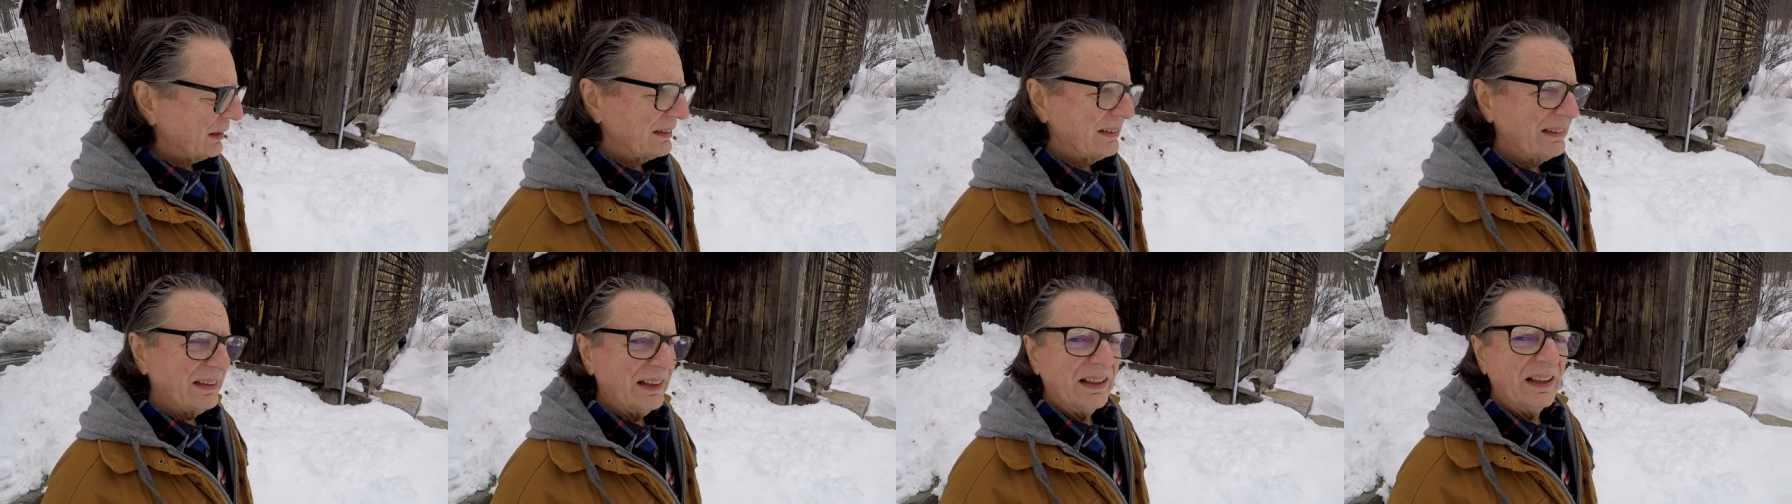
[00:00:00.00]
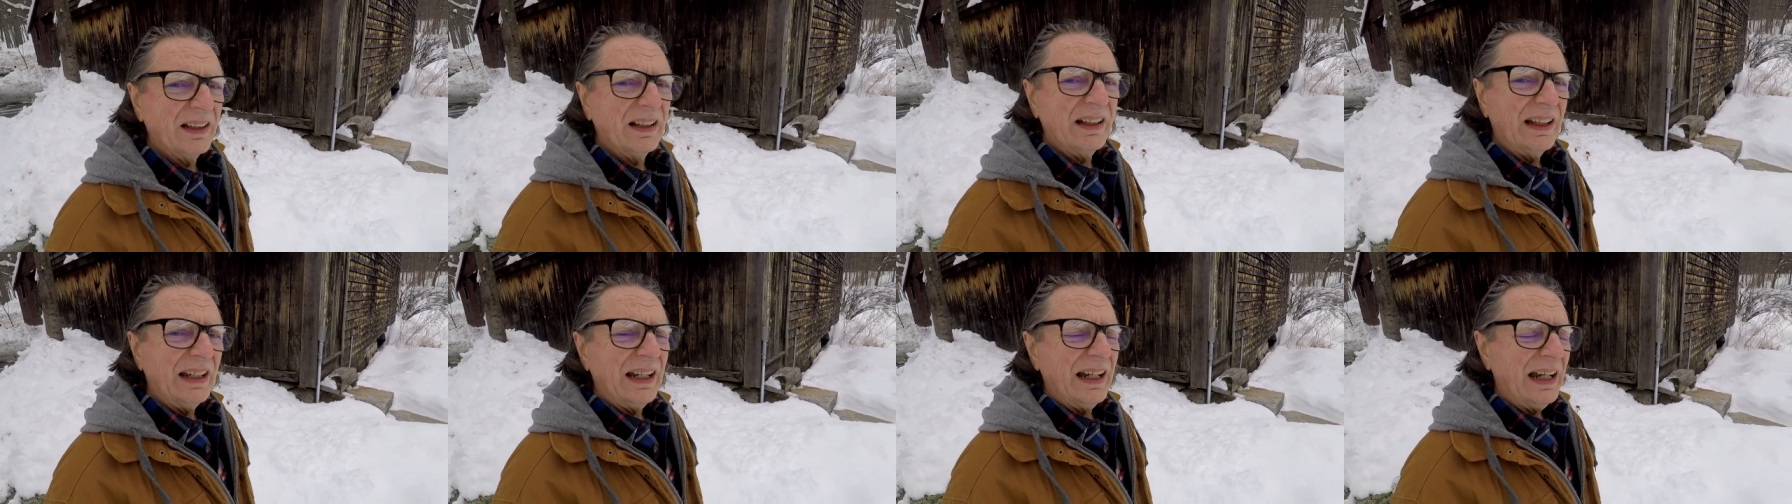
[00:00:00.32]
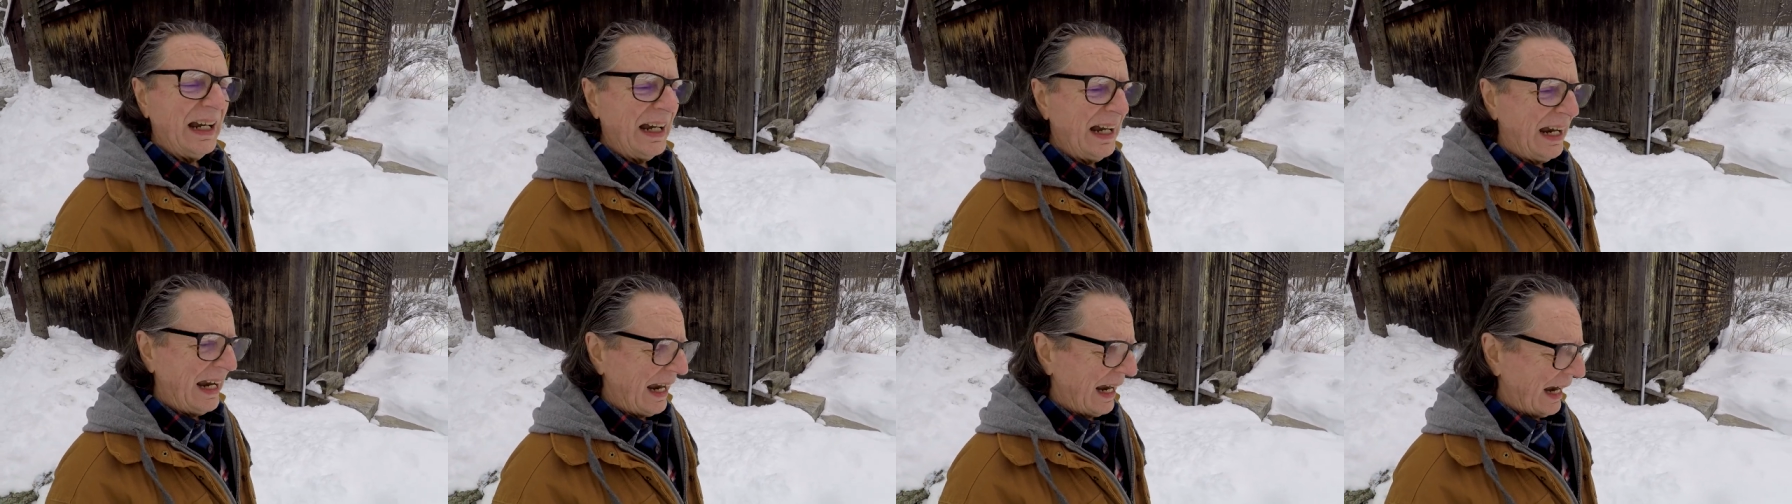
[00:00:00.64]
at the
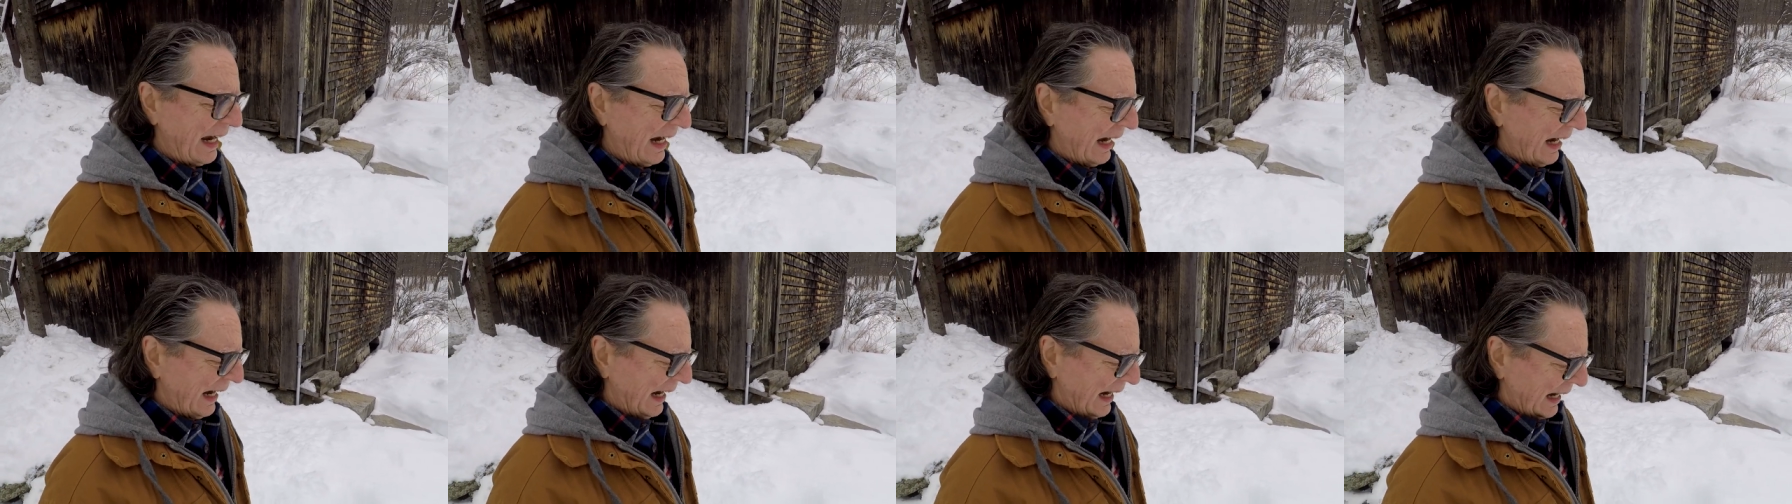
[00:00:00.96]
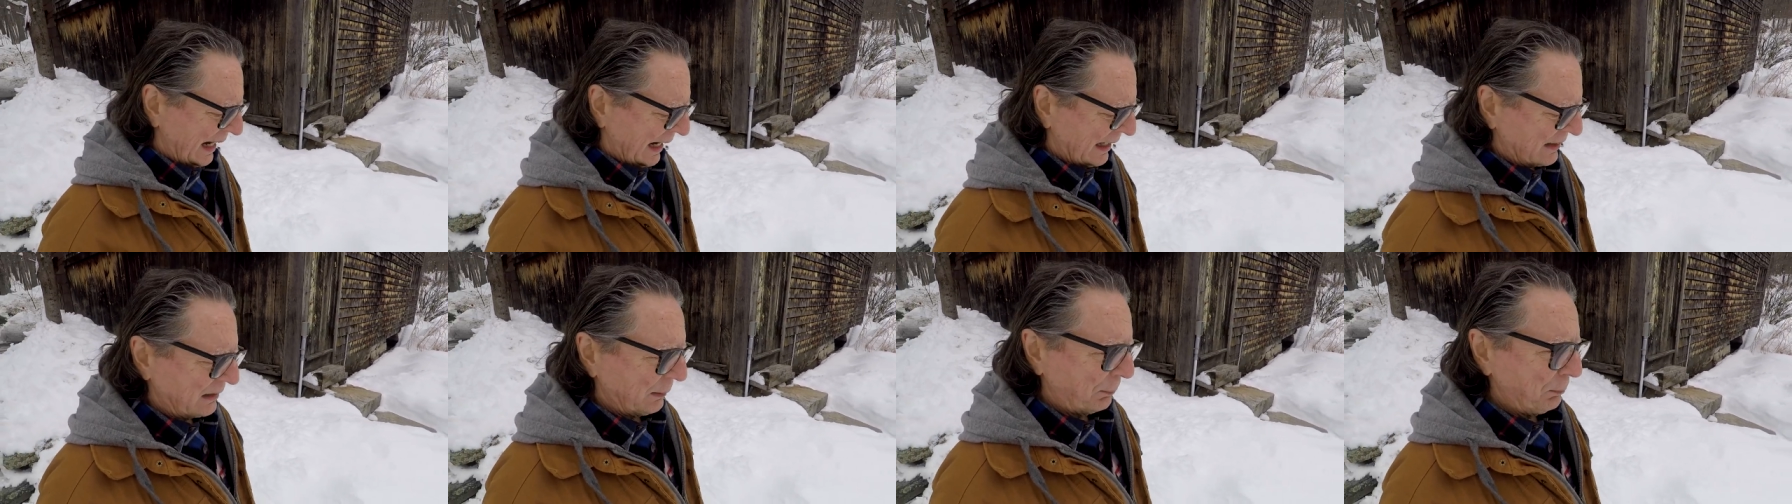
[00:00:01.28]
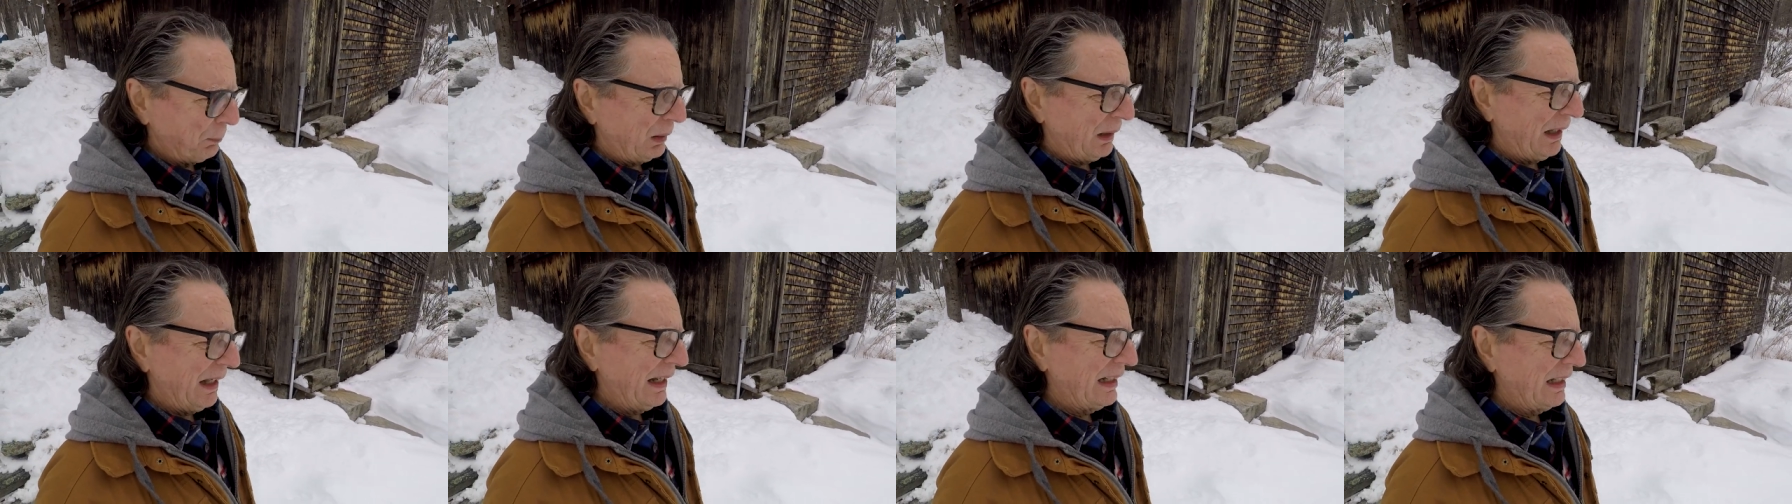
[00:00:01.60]
at the
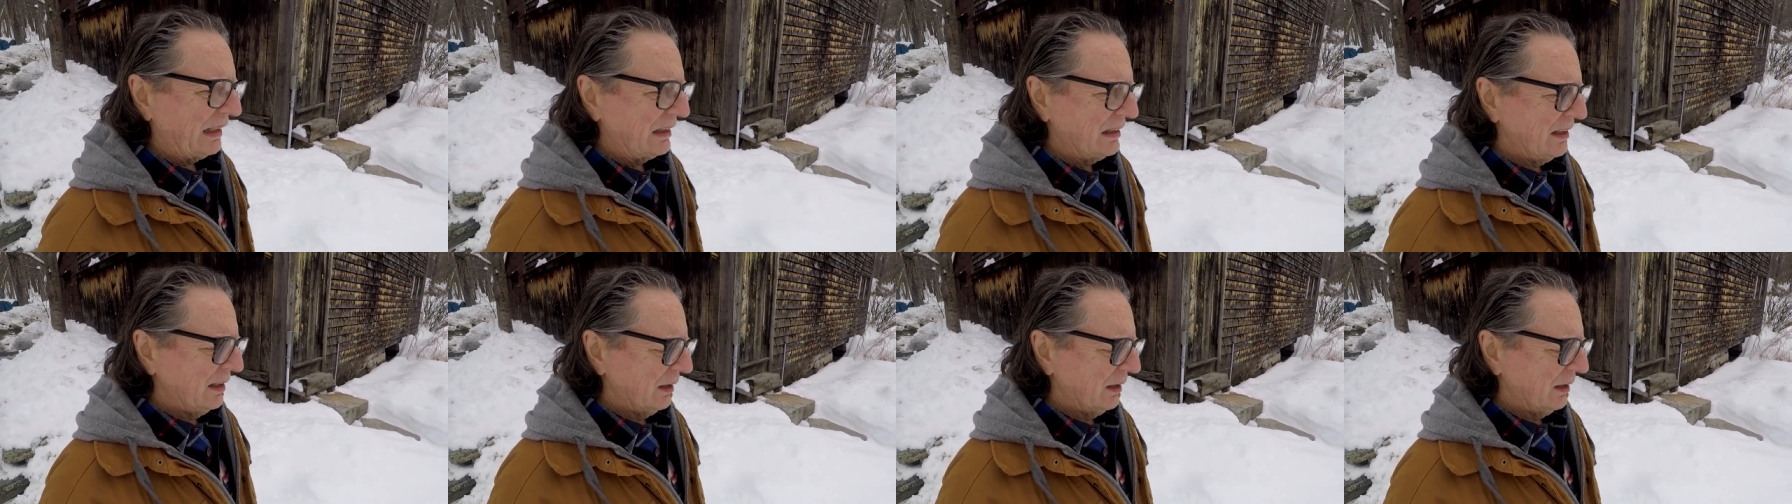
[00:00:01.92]
planet